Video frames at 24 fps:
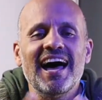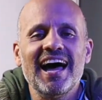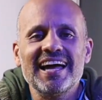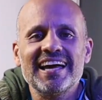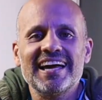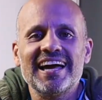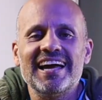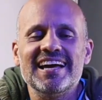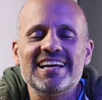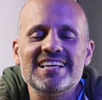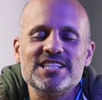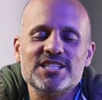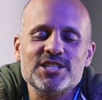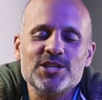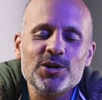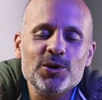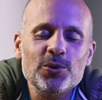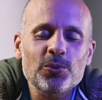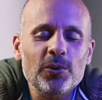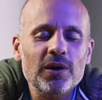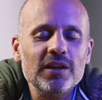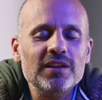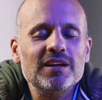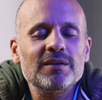Hi guys,
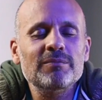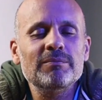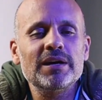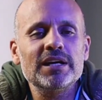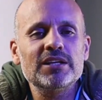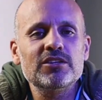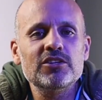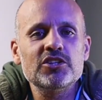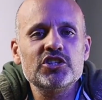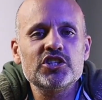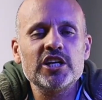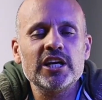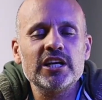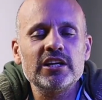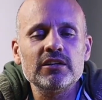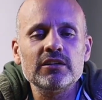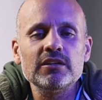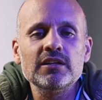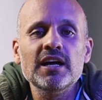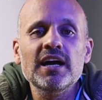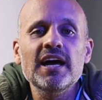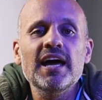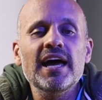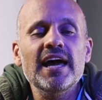welcome back to the
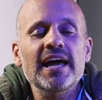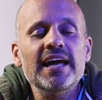channel,